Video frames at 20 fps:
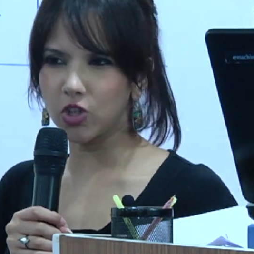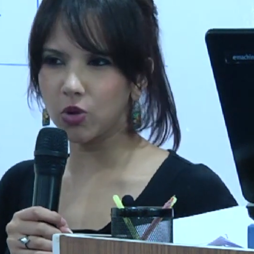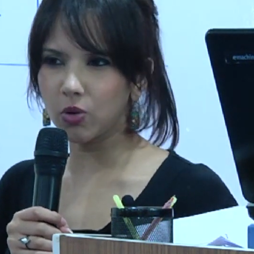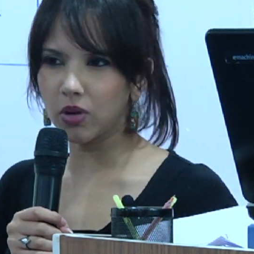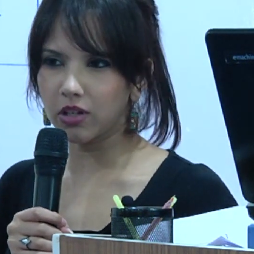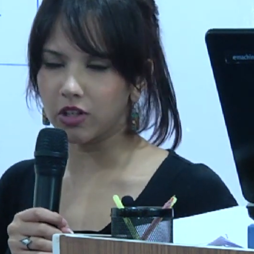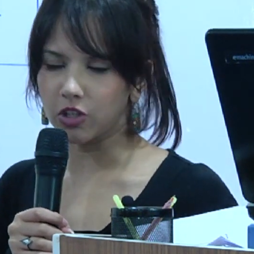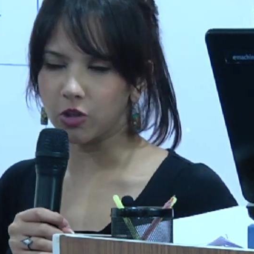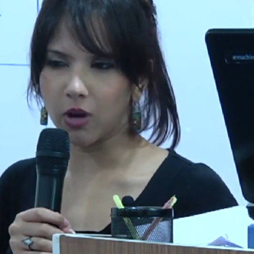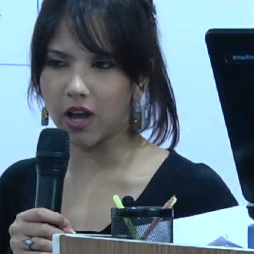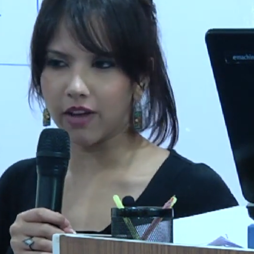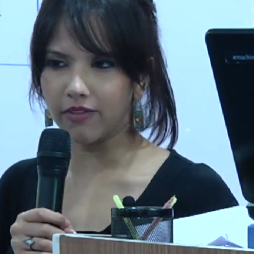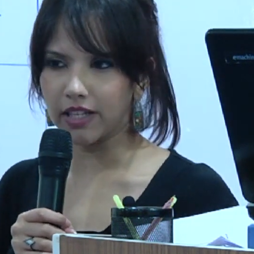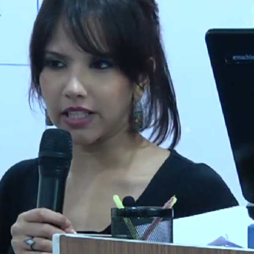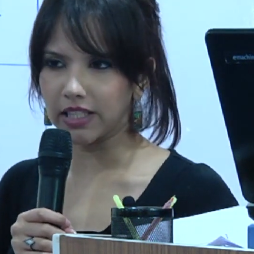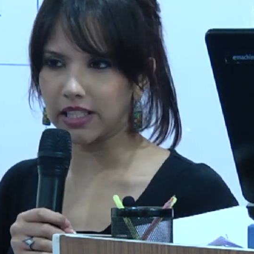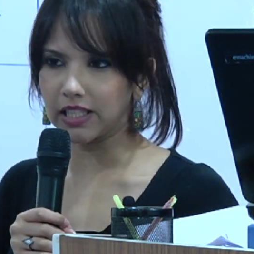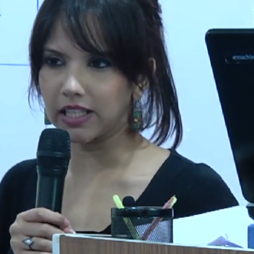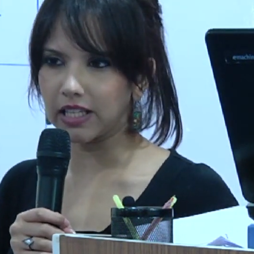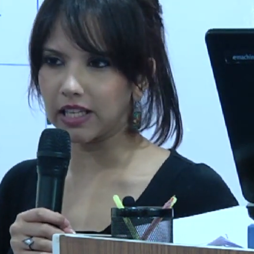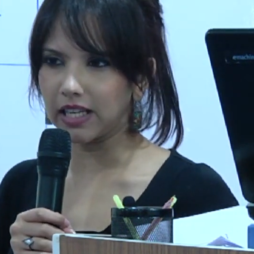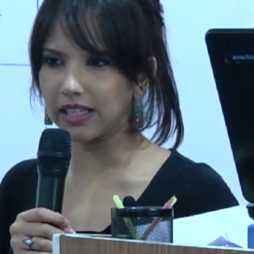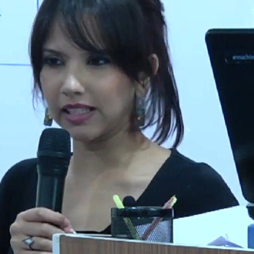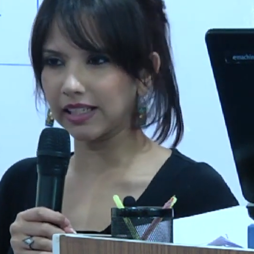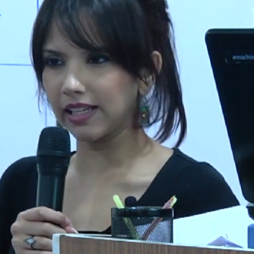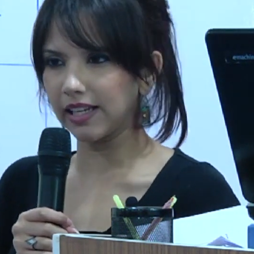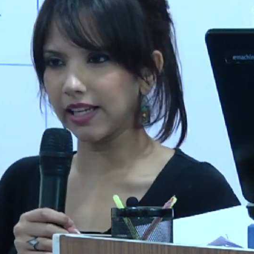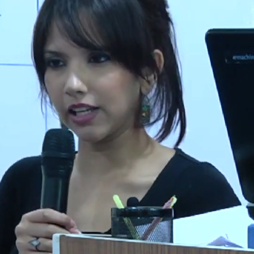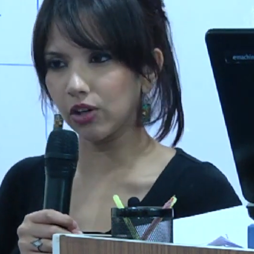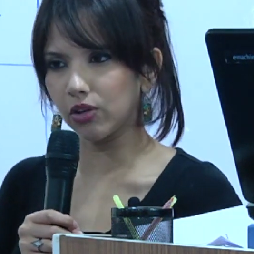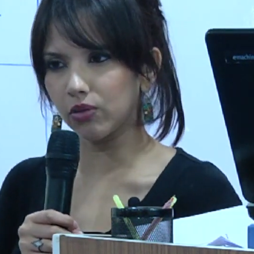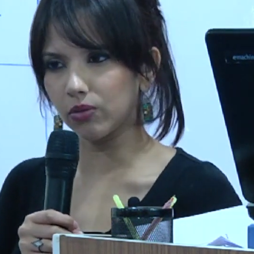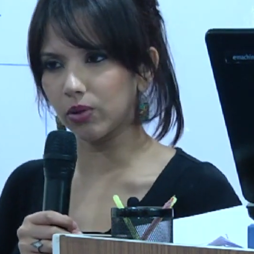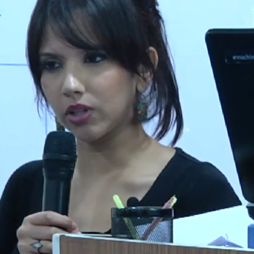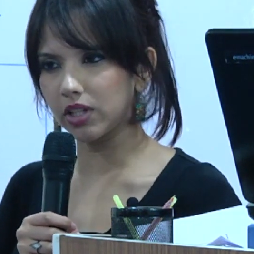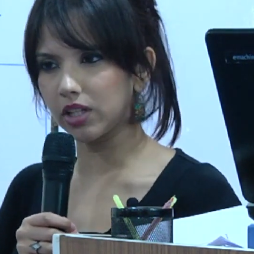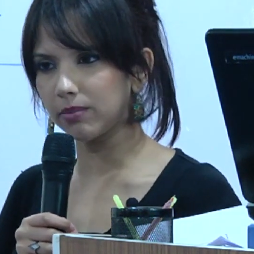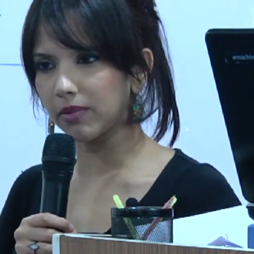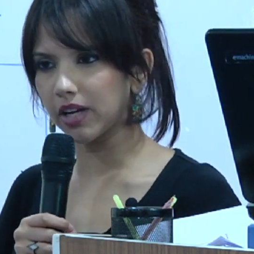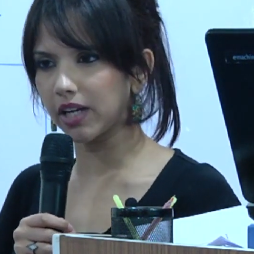Do you, do you have any inkling of
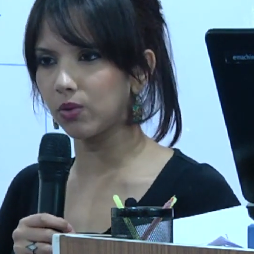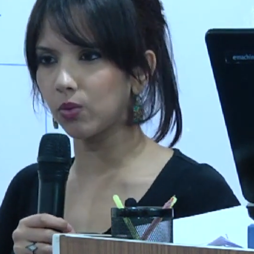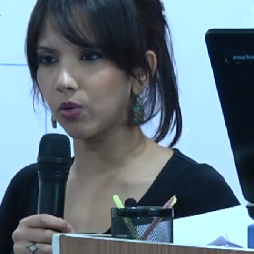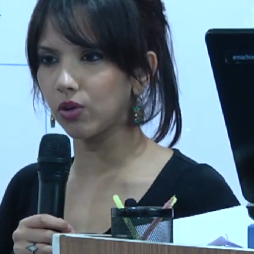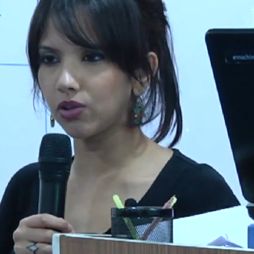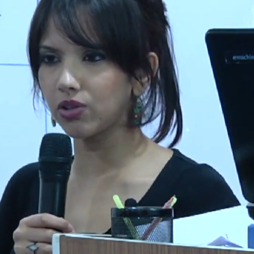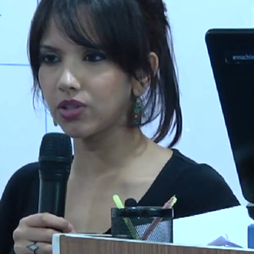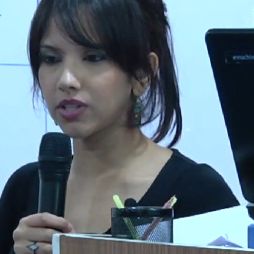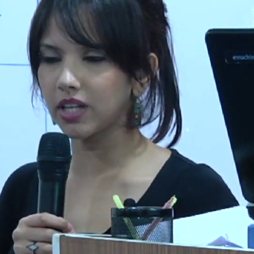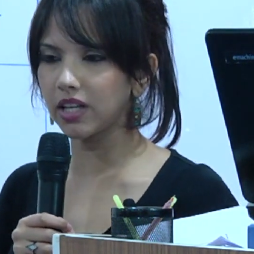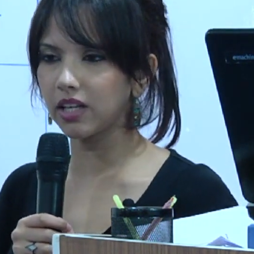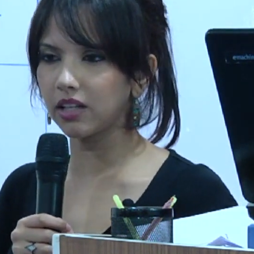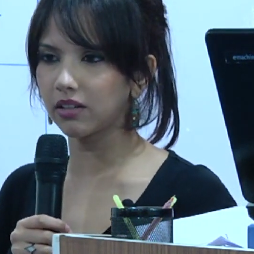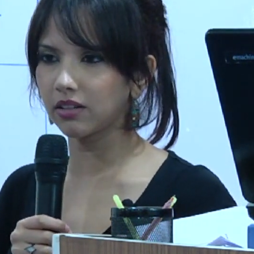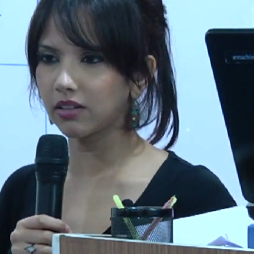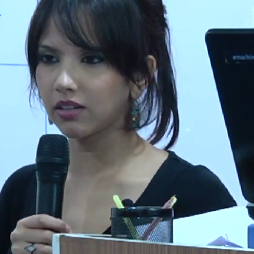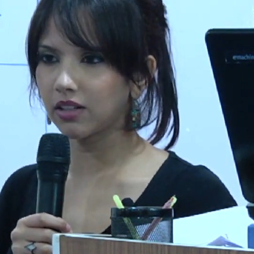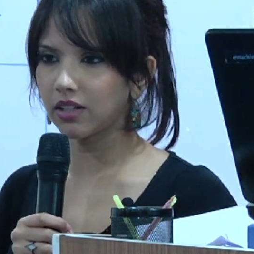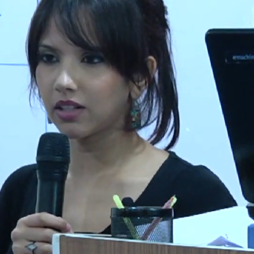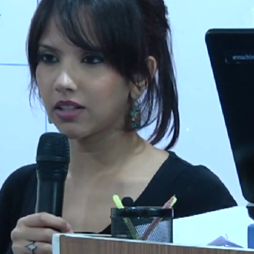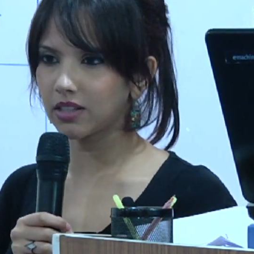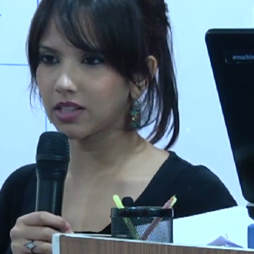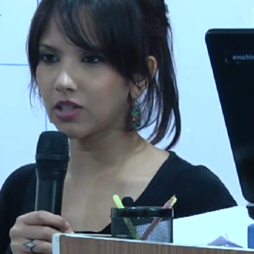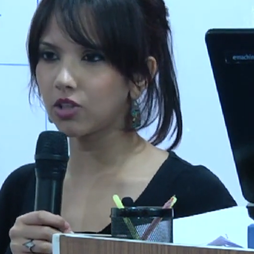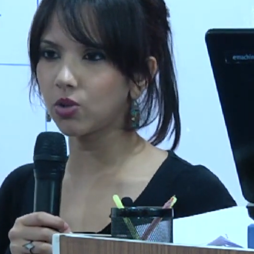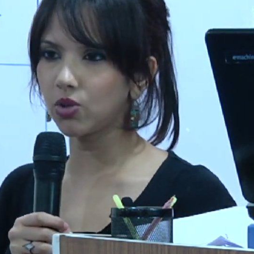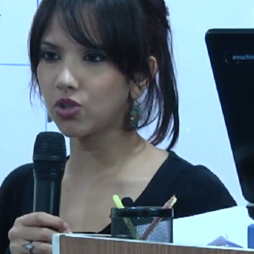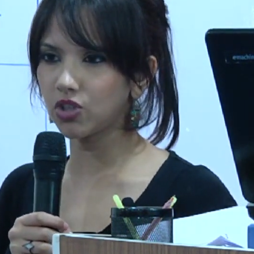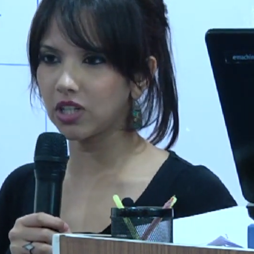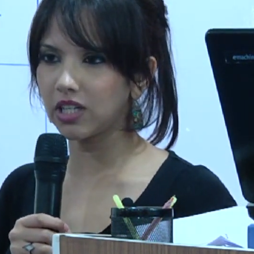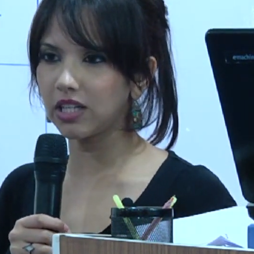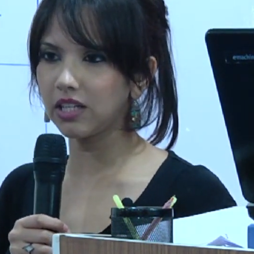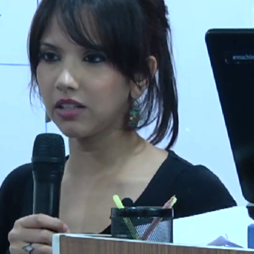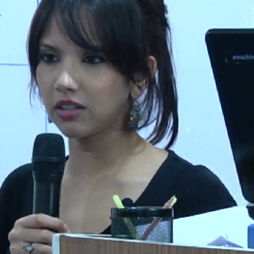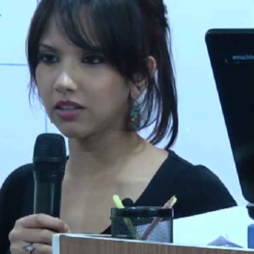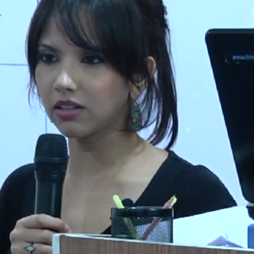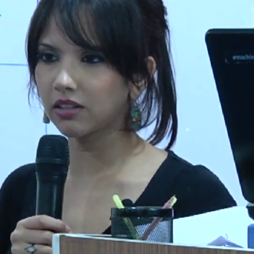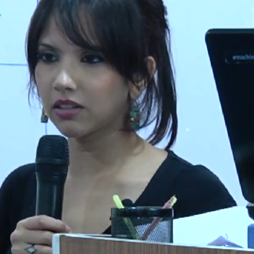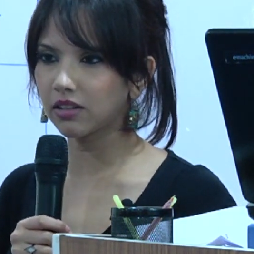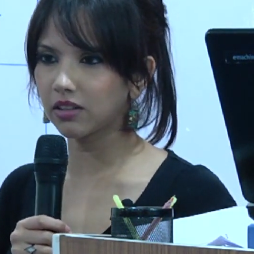what he might want to say? So usually?
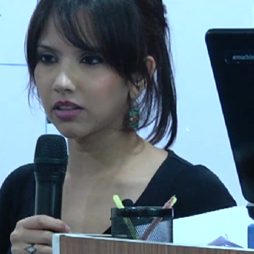